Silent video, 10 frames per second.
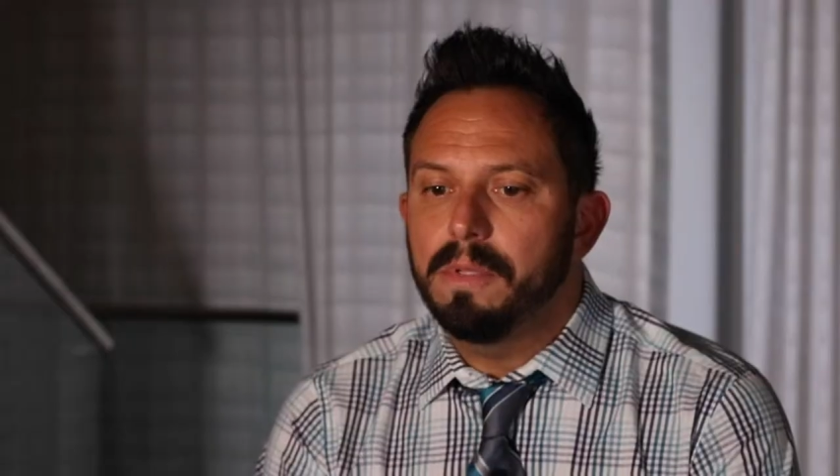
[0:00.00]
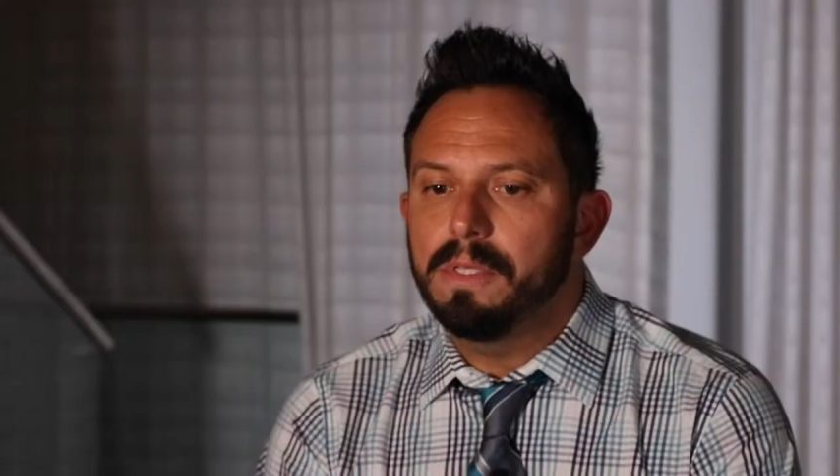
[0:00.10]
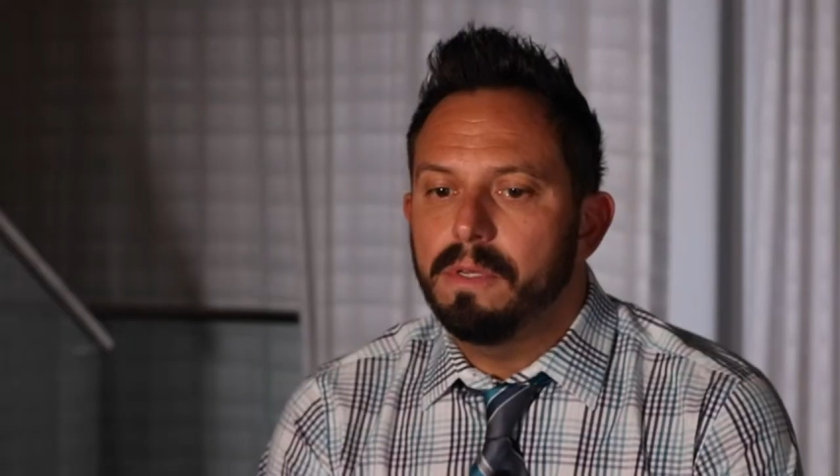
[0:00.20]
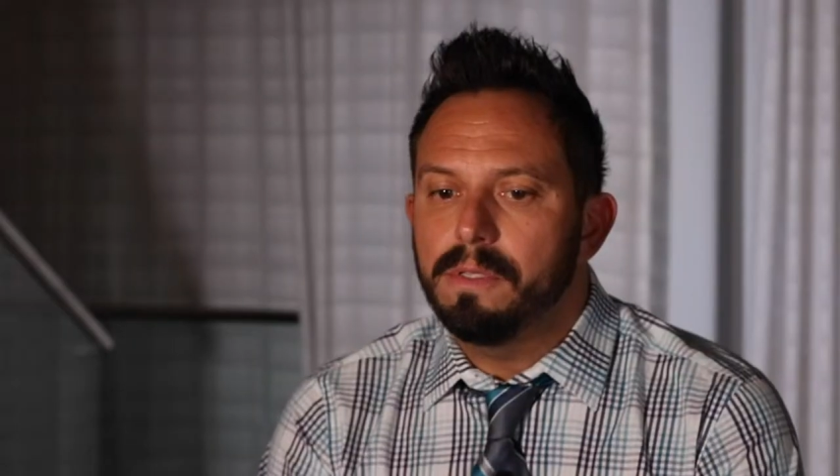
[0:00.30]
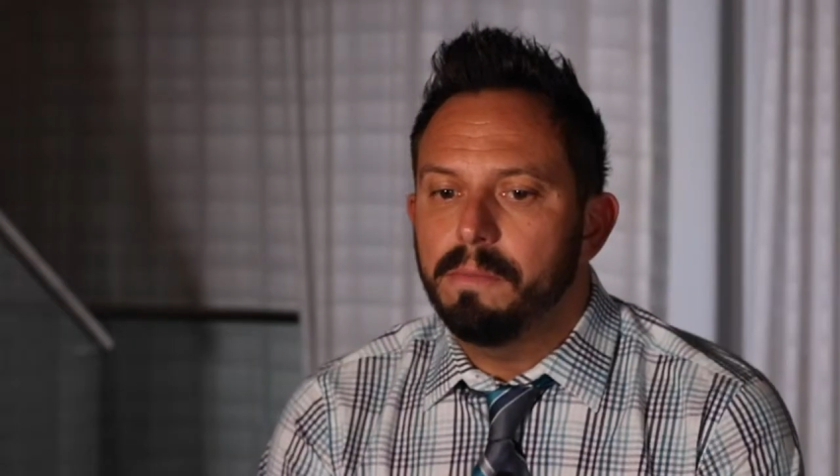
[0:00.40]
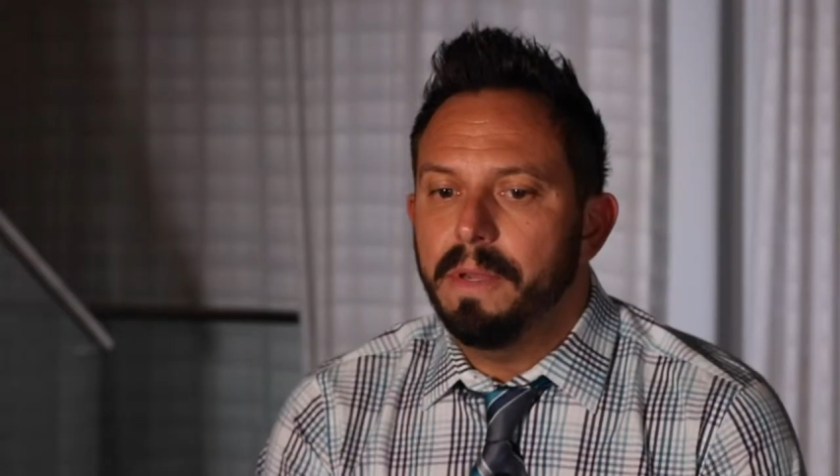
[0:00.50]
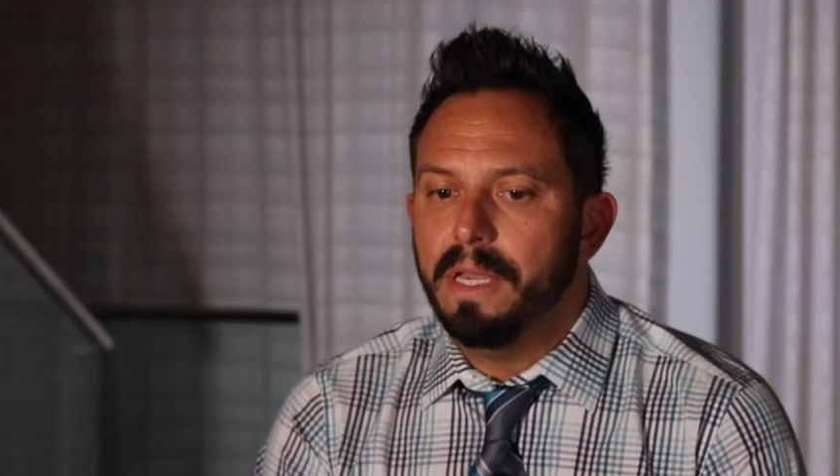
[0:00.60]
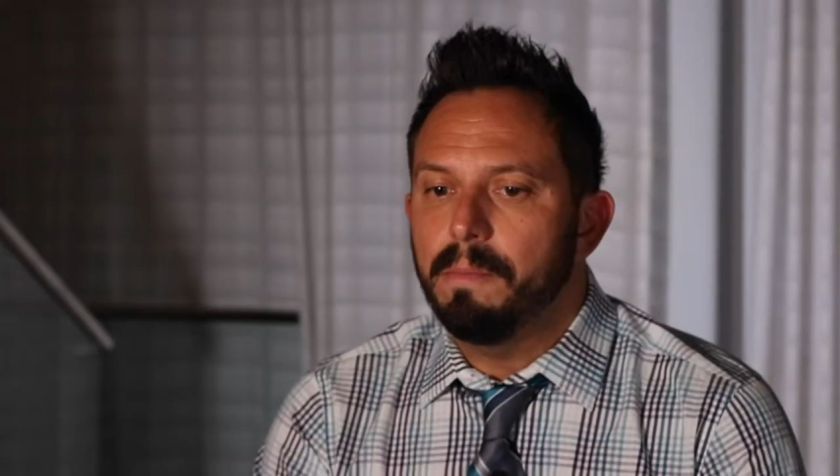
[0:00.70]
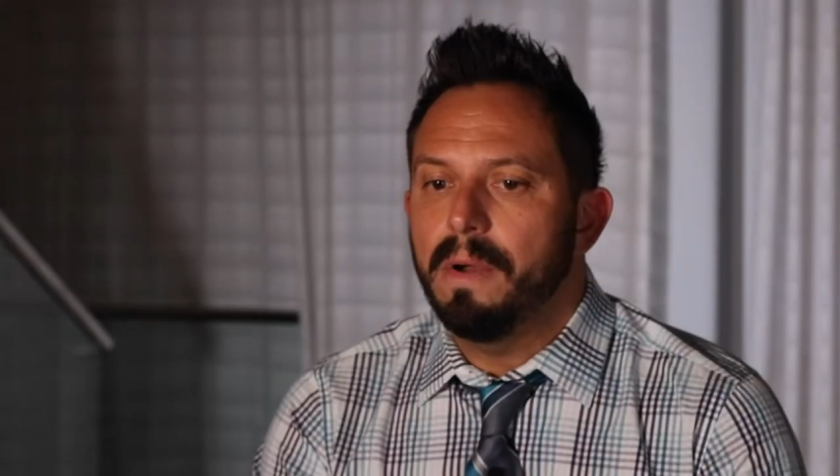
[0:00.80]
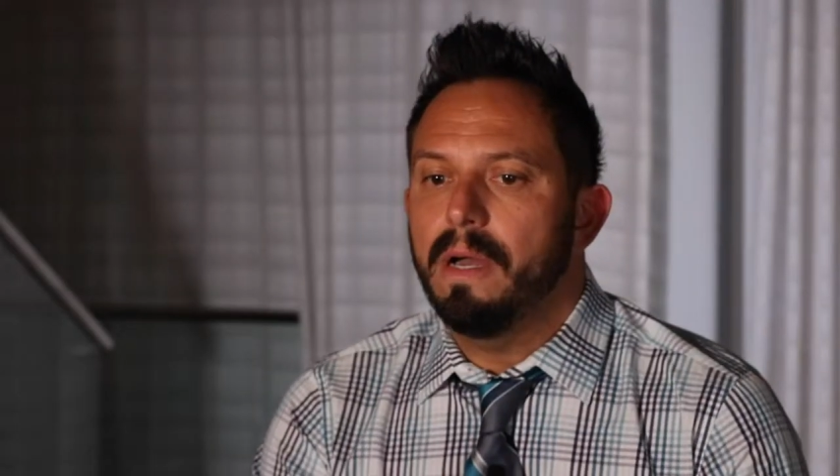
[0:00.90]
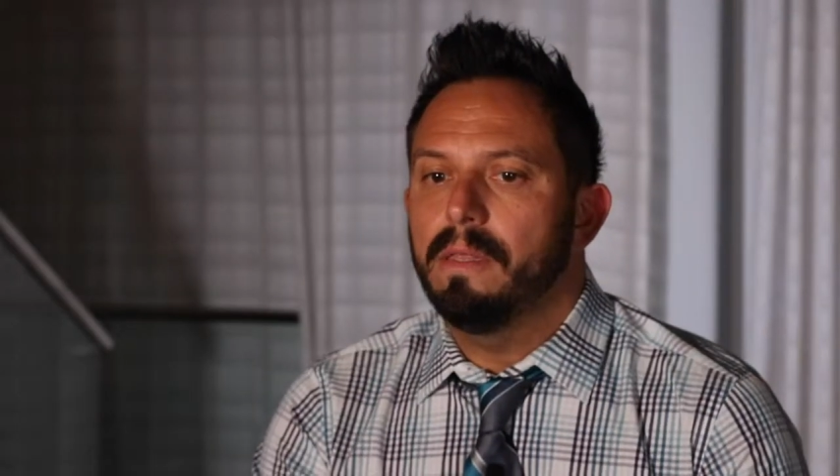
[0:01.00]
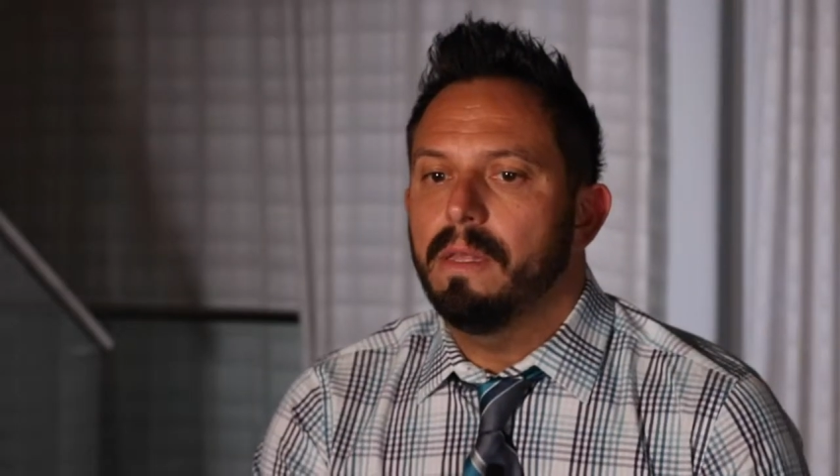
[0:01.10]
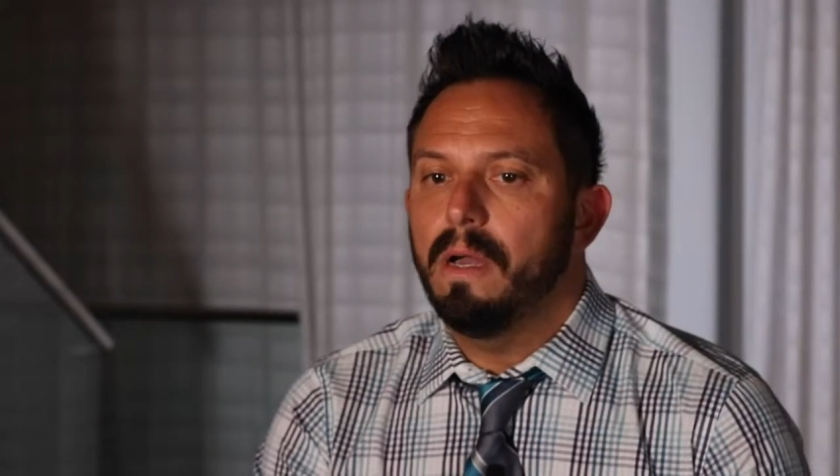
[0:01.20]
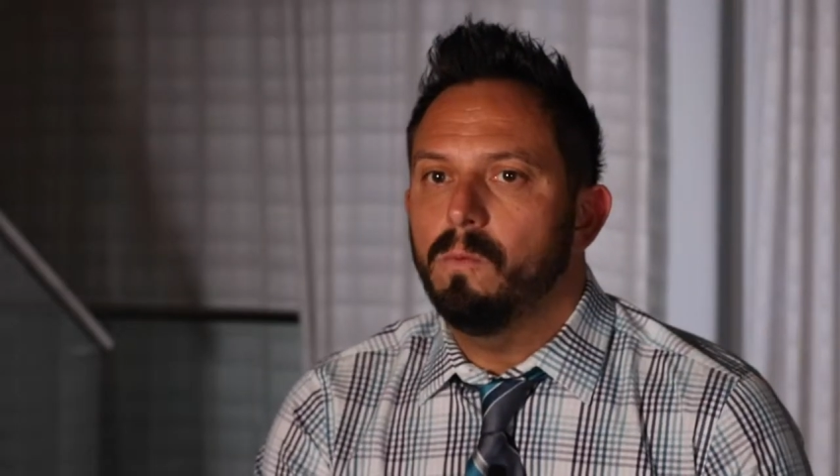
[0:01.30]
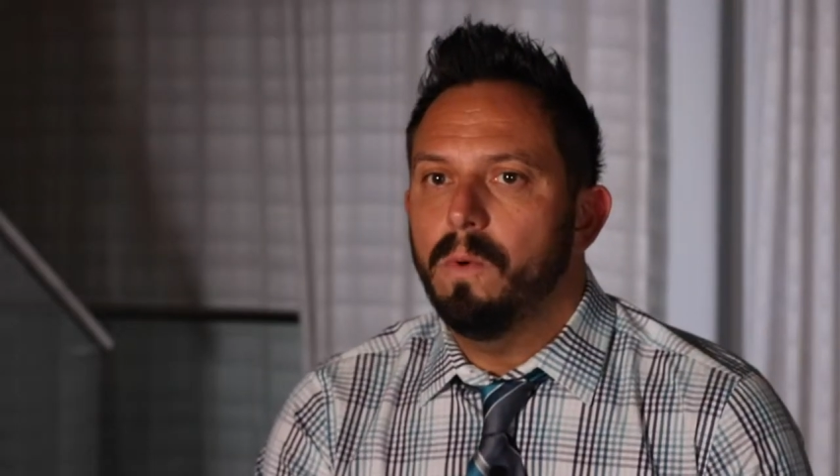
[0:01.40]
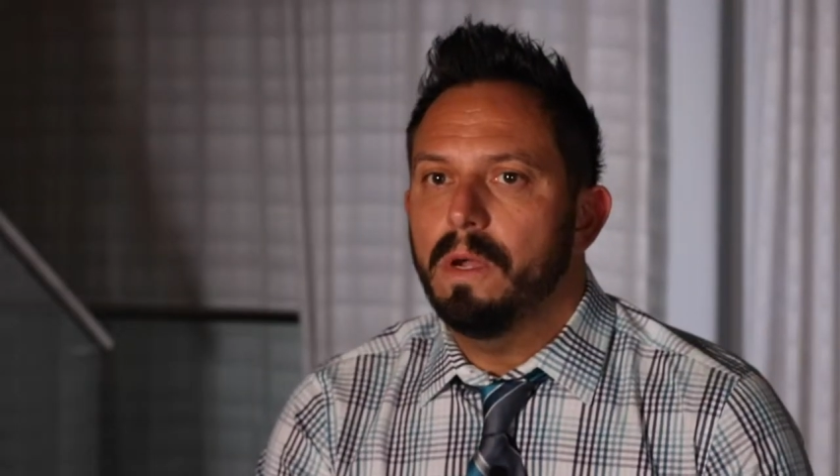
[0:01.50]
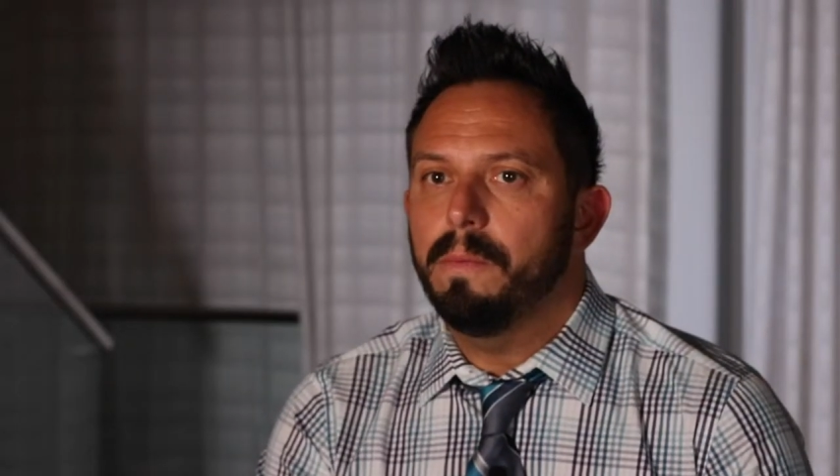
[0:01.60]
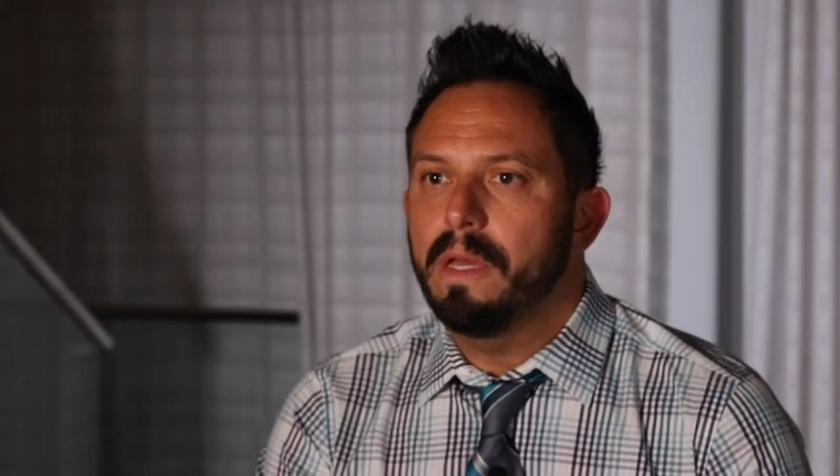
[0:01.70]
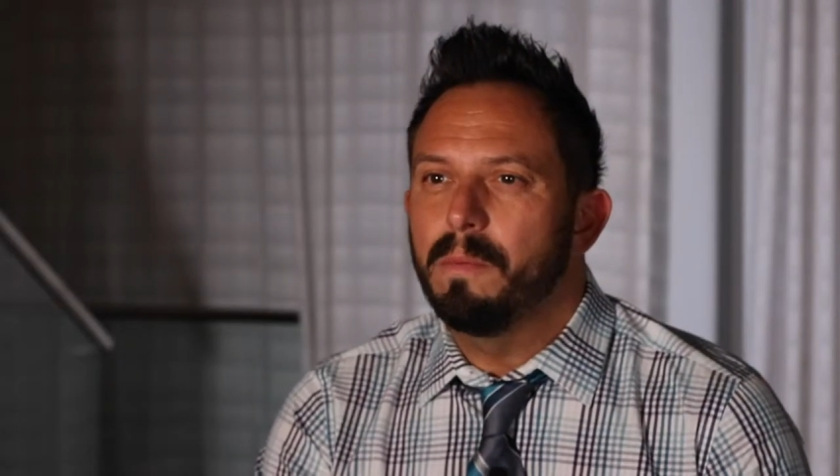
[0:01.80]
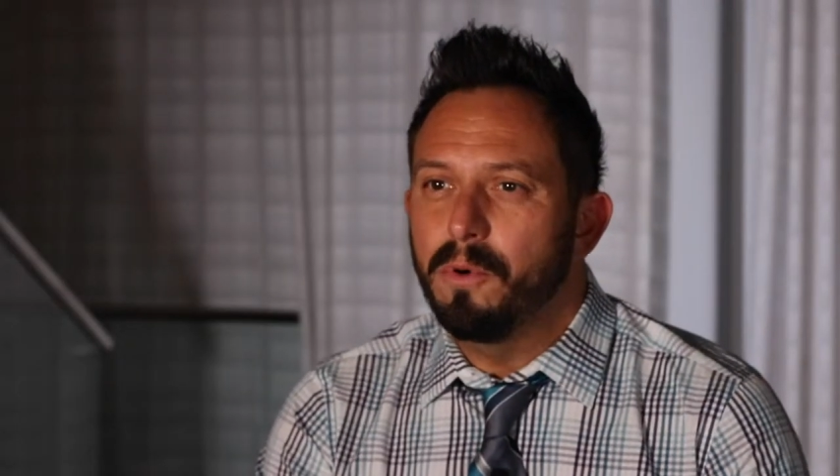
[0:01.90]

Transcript: able to, to pick up on, on where we can